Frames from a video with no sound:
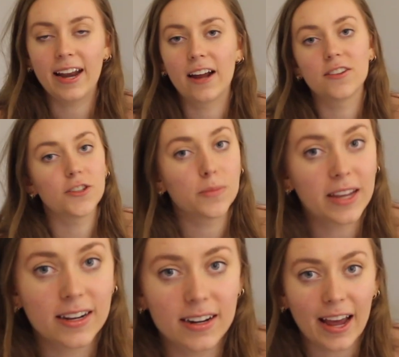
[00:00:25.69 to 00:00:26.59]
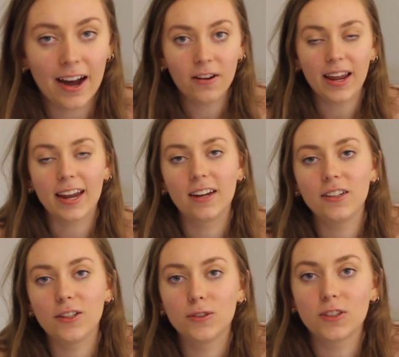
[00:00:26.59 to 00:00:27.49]
and how to zoom in and out
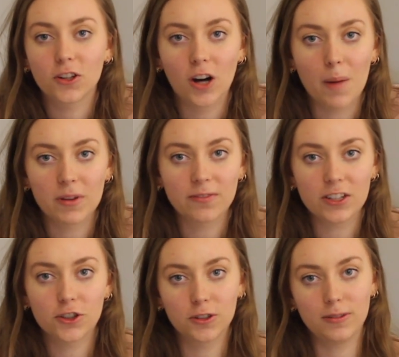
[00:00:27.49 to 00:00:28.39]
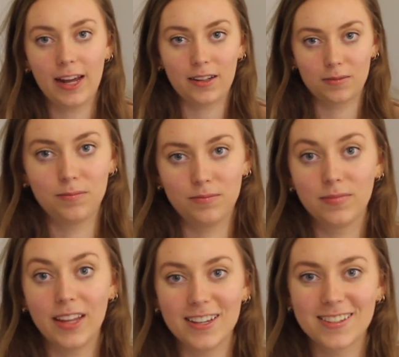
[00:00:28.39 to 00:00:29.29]
and use the cropping feature like this.